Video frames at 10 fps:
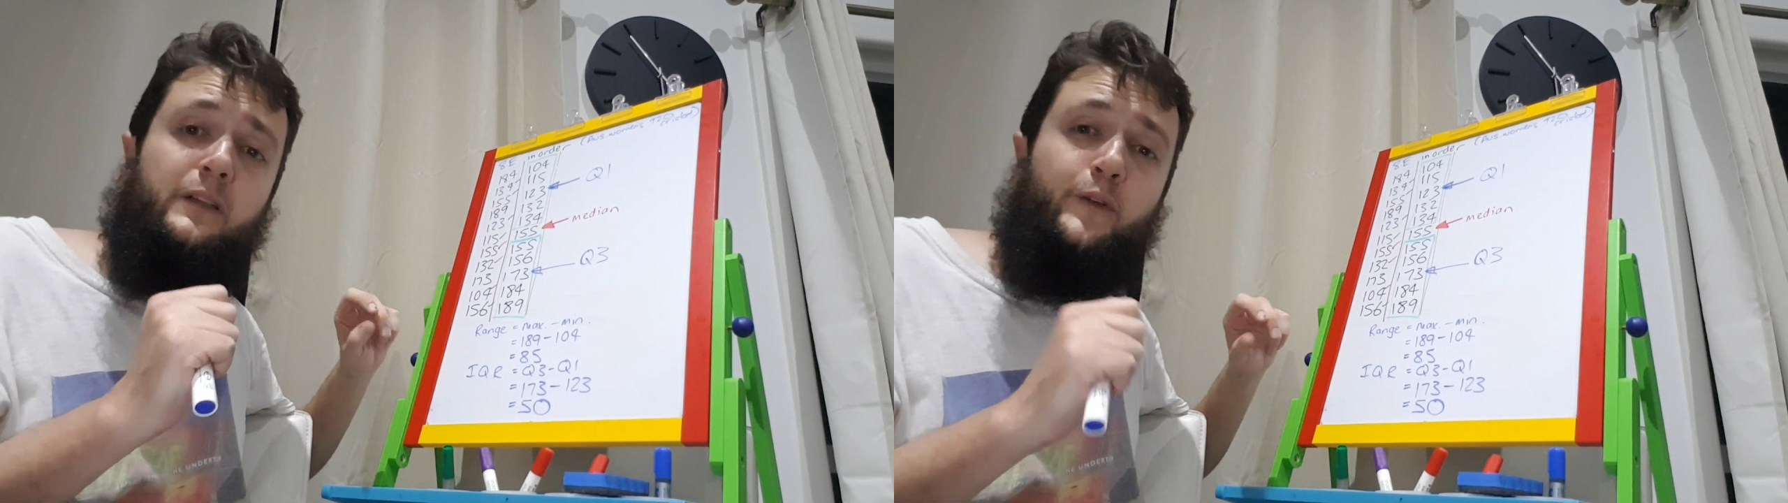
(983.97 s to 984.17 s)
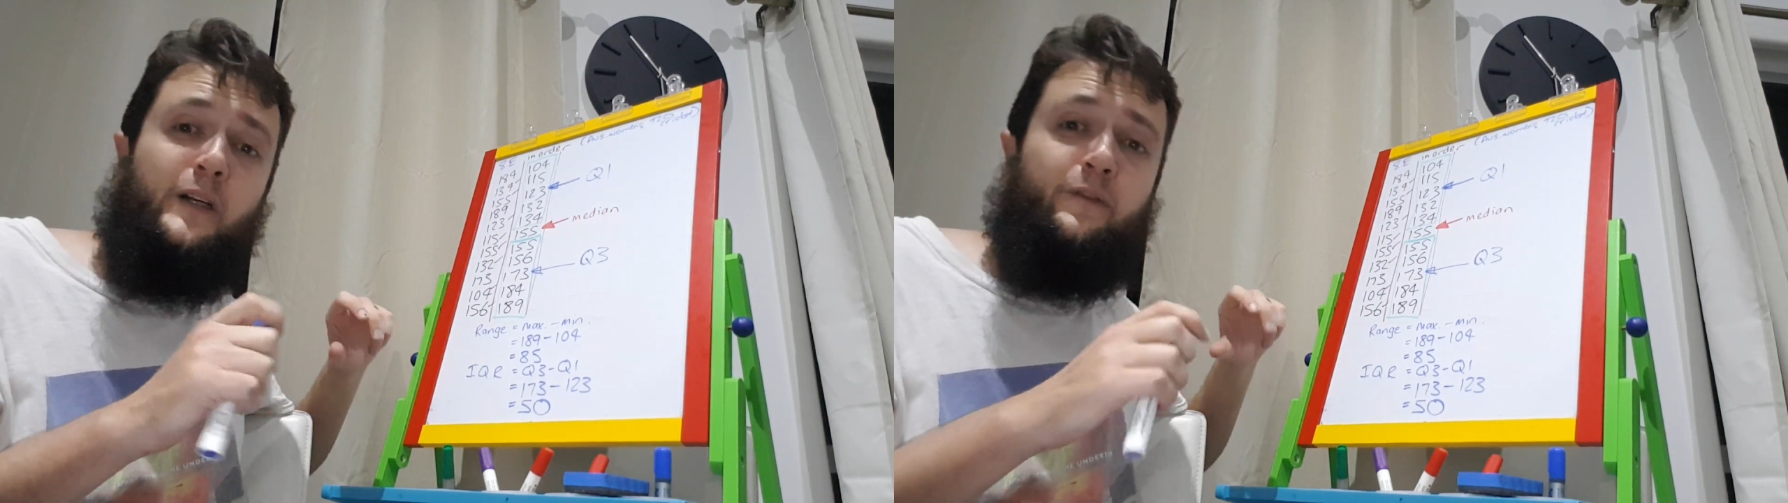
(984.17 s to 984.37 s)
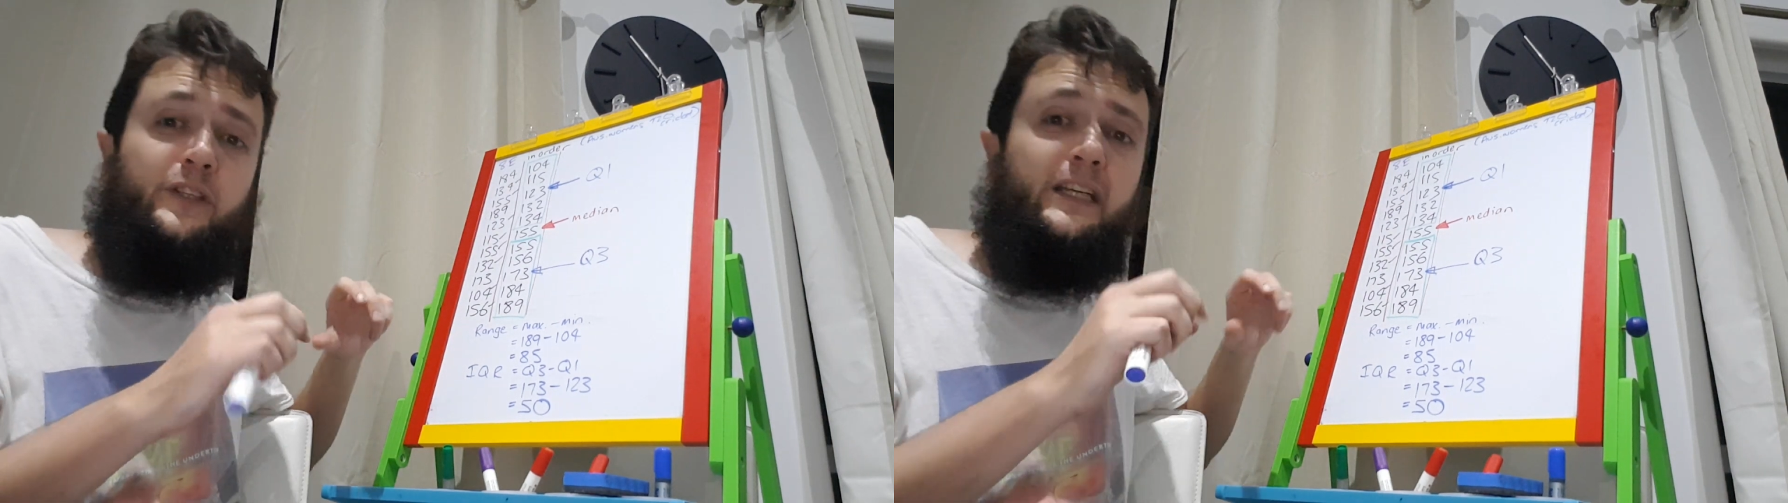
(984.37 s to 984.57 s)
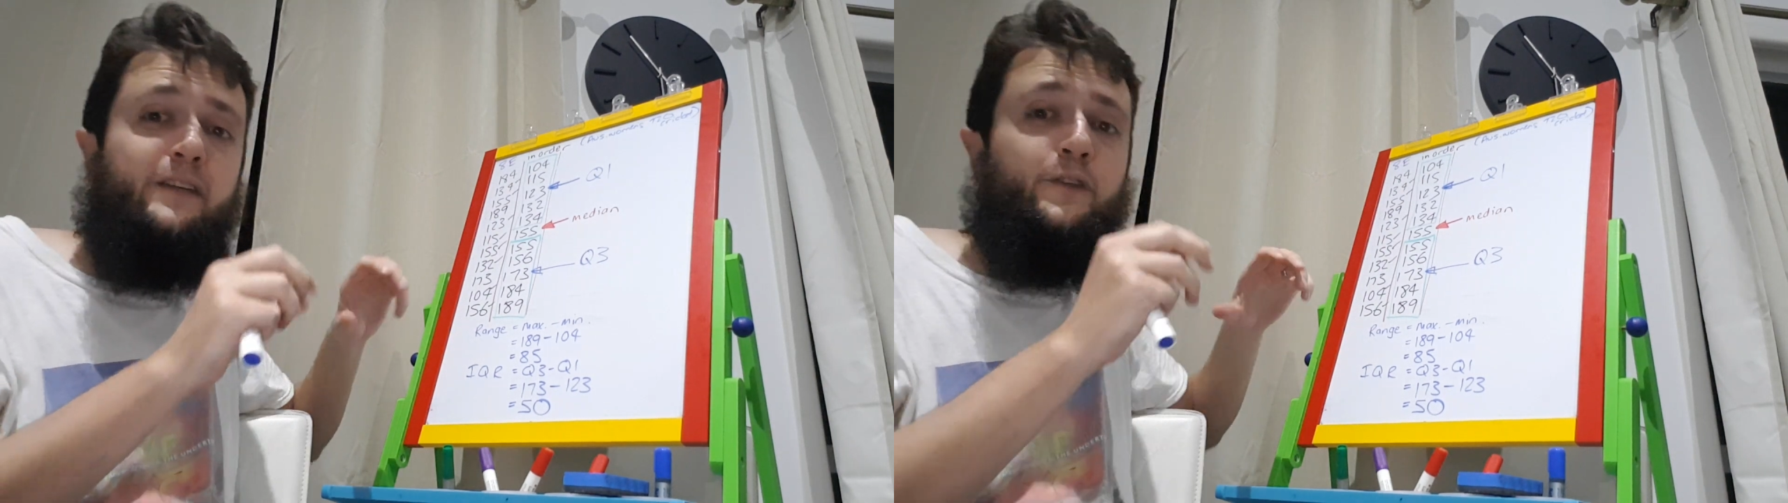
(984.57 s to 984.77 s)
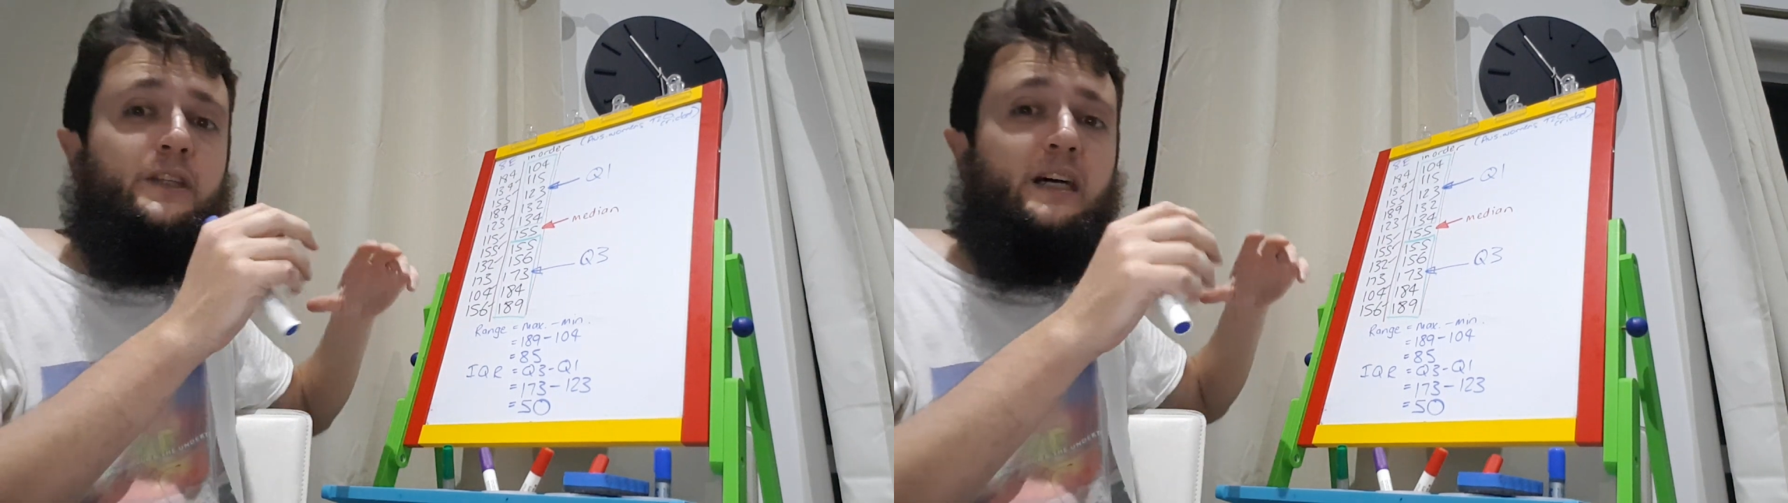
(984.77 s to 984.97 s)
If you have an
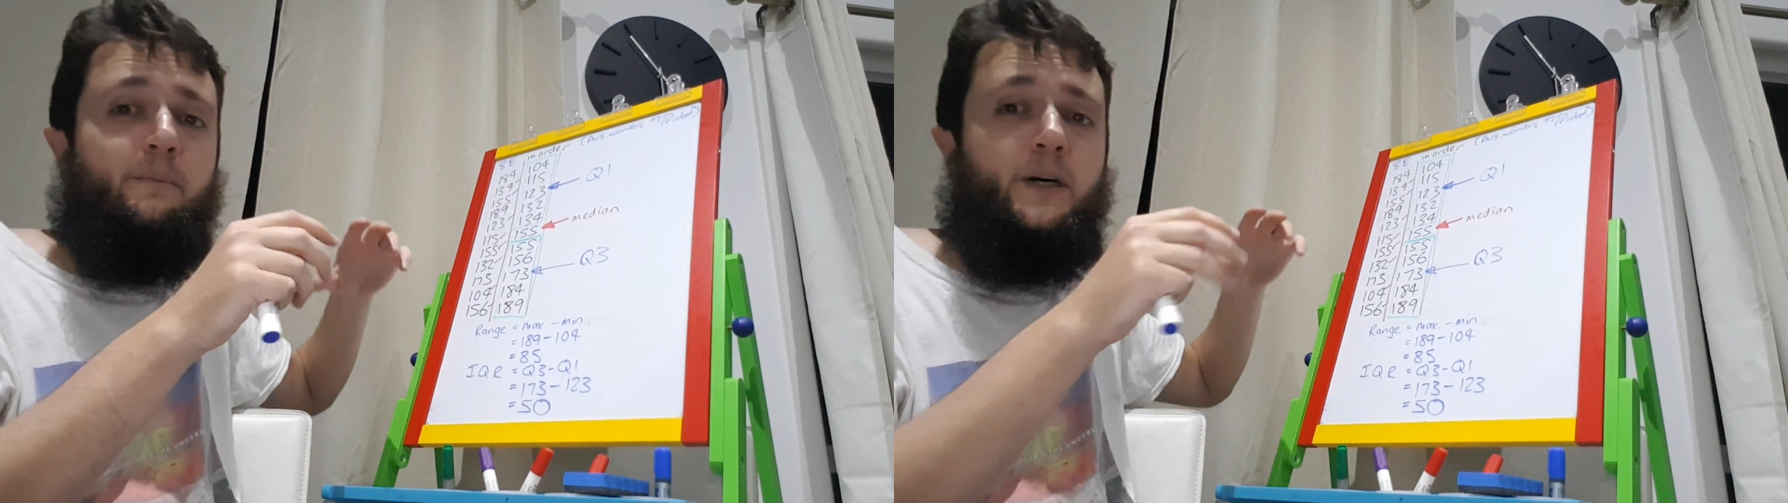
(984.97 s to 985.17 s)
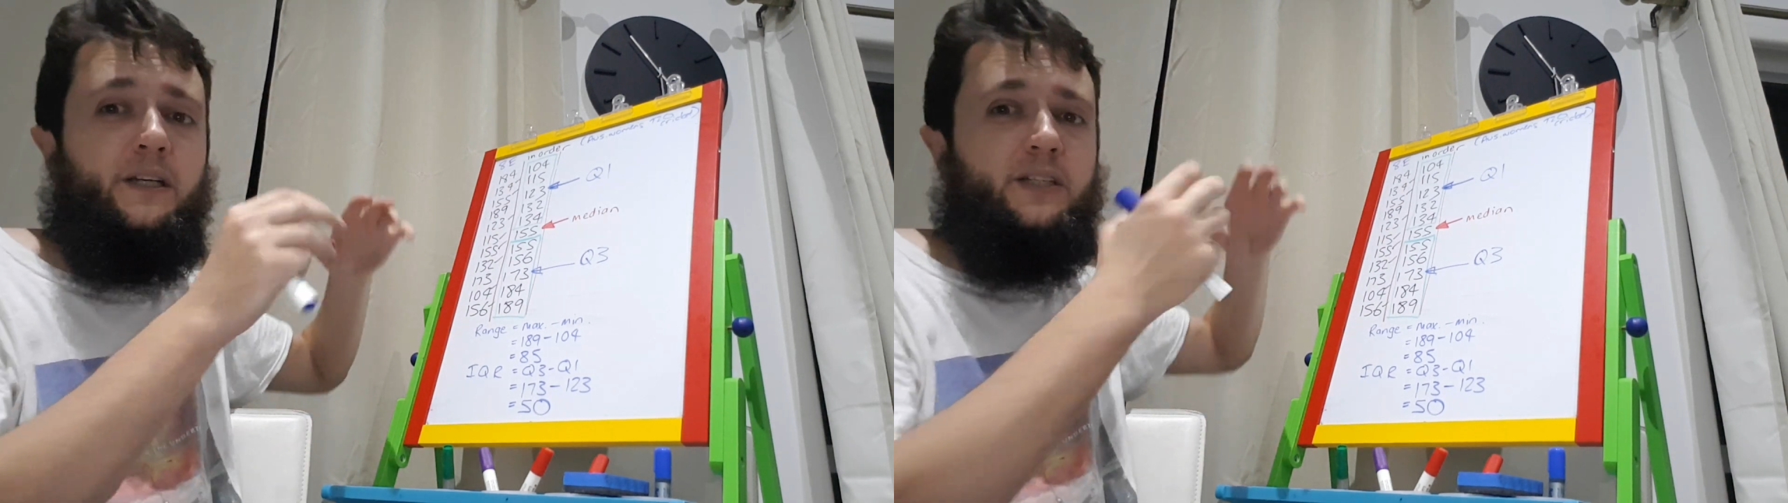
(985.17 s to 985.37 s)
even number,